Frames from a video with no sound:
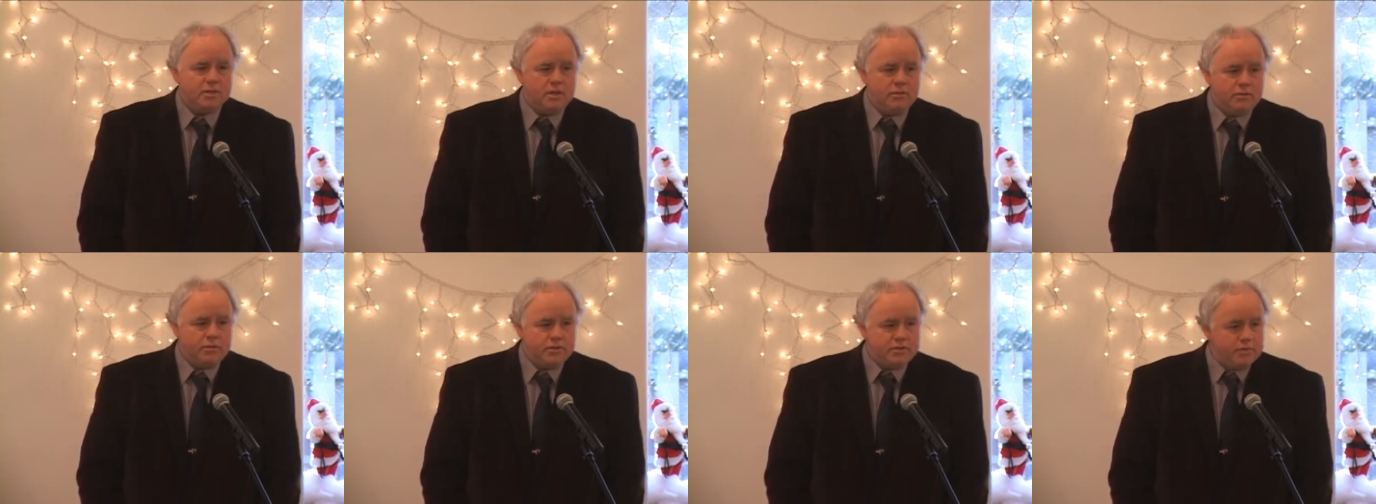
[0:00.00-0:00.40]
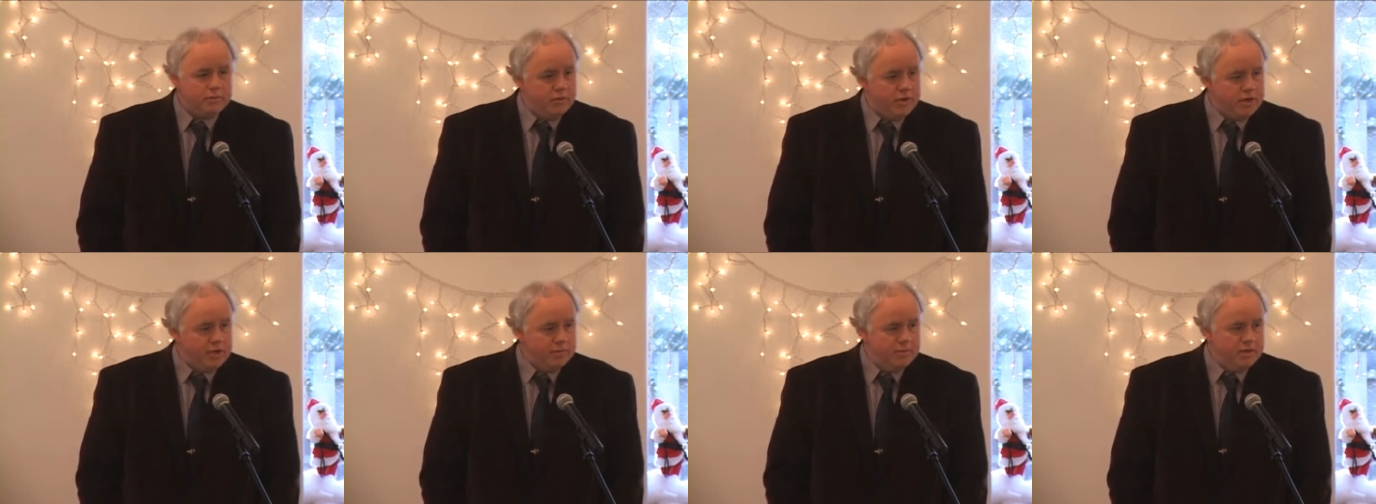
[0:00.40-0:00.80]
come into
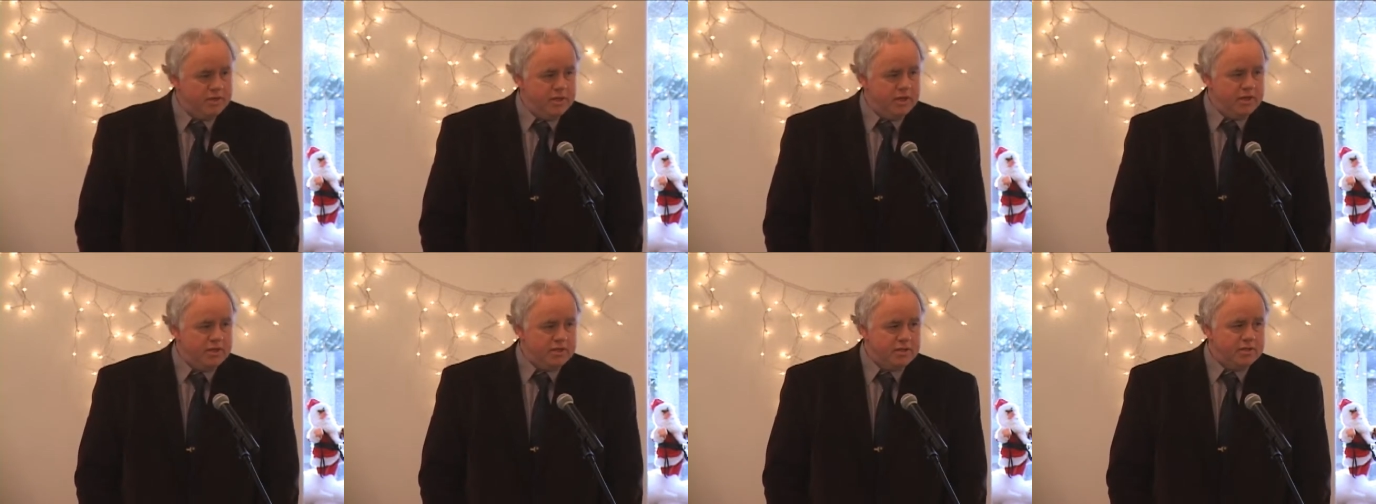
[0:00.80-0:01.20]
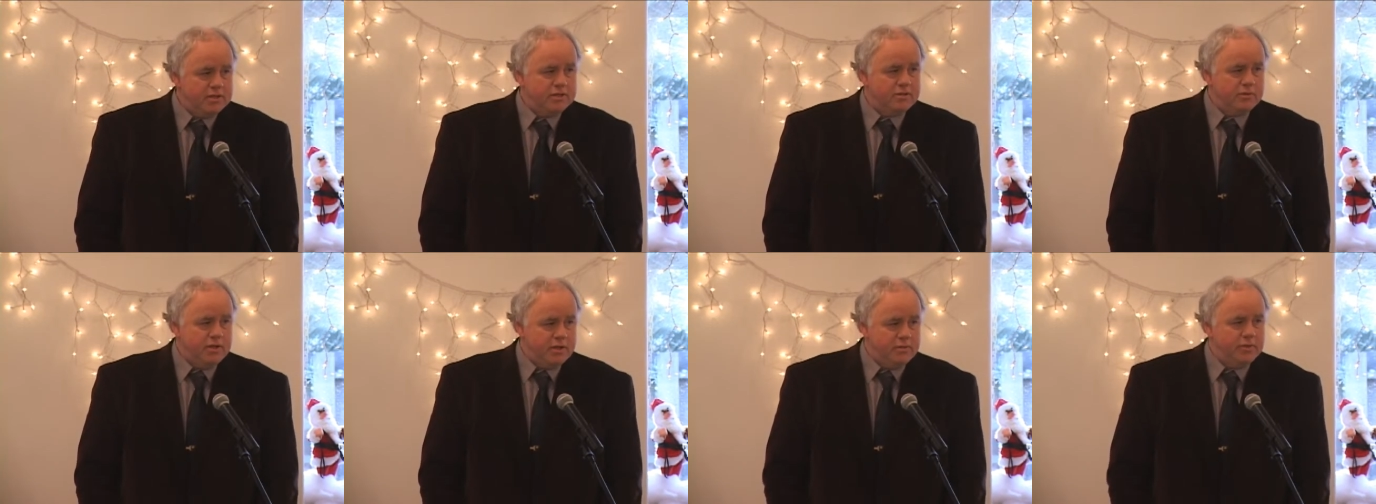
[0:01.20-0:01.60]
some recommendations,
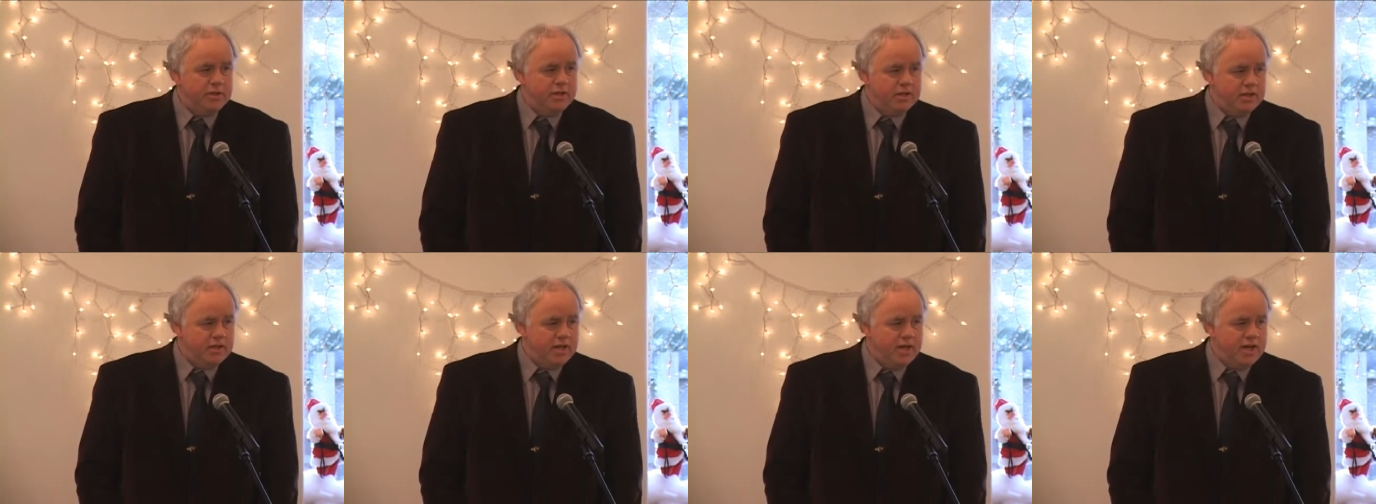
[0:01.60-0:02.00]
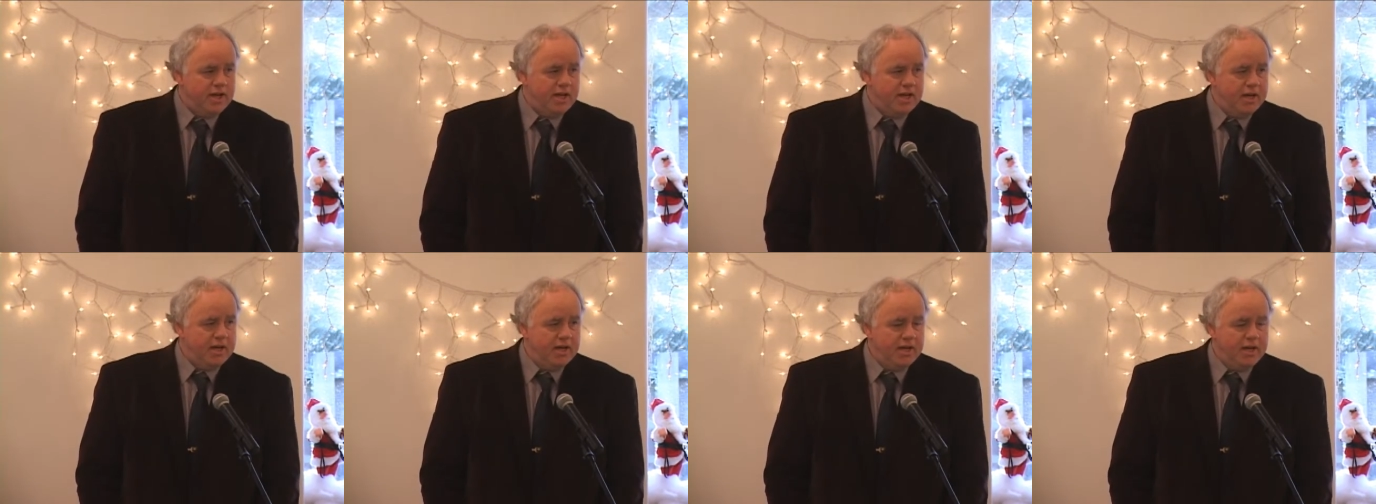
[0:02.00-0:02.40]
and, and we did
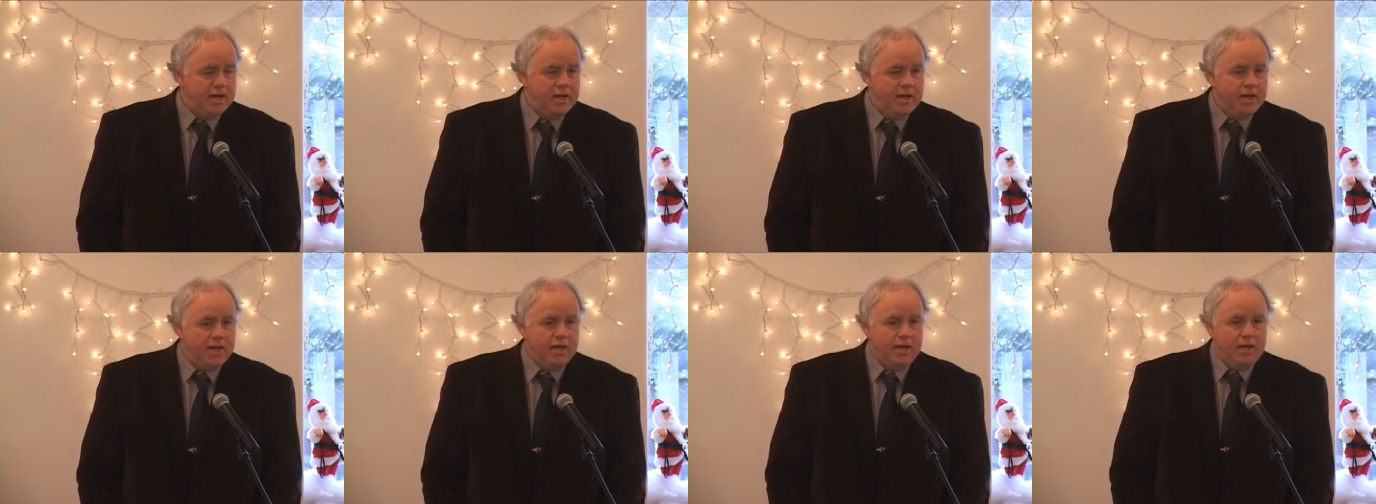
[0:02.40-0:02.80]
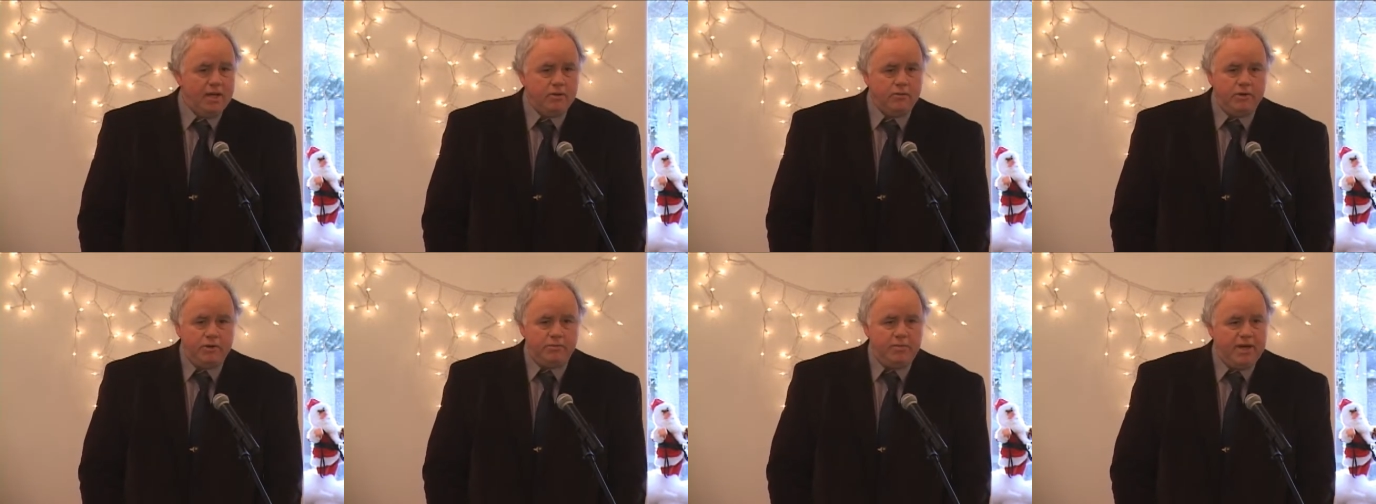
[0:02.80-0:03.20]
that.
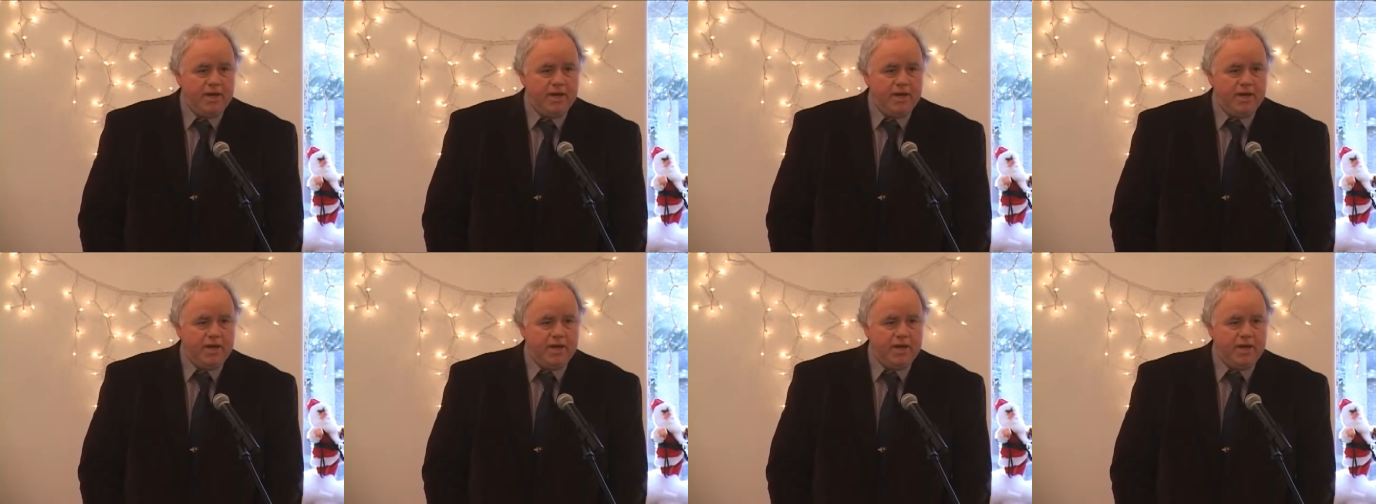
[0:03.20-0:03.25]
Went